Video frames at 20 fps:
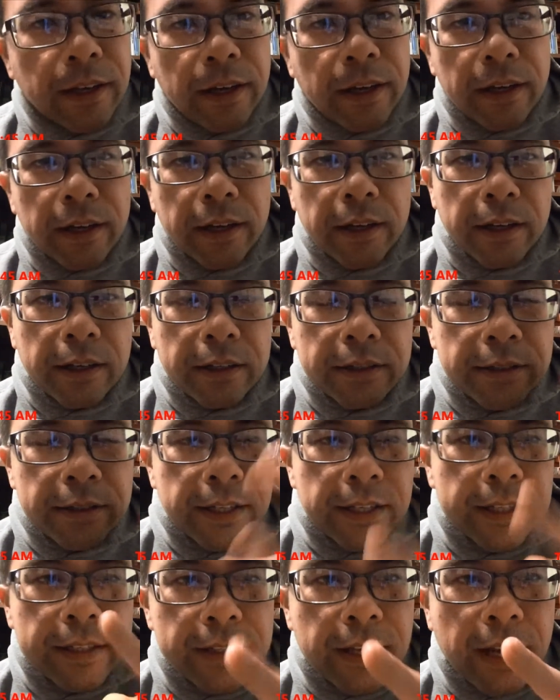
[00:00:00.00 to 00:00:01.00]
Uh,
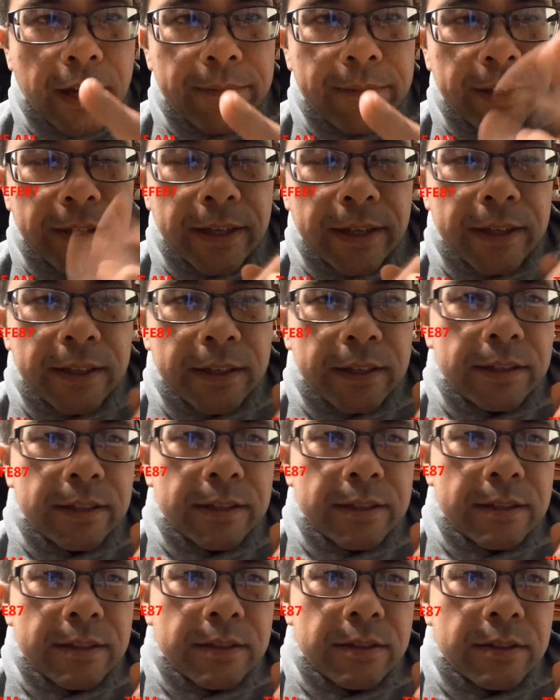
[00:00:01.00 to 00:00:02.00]
today's topic
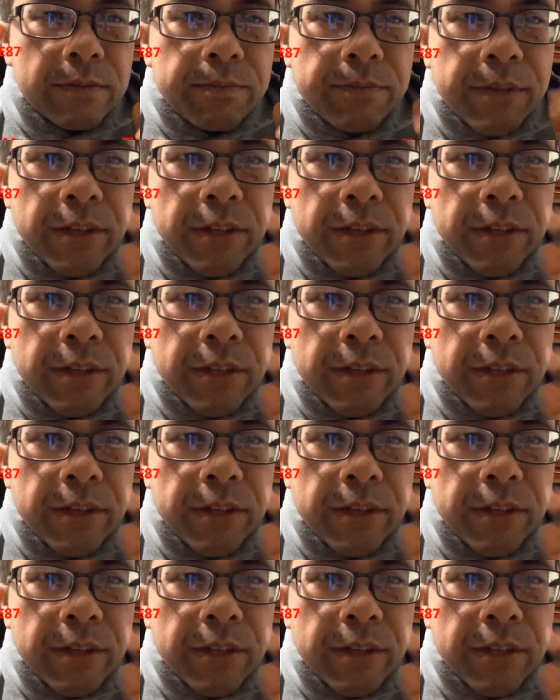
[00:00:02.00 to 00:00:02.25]
is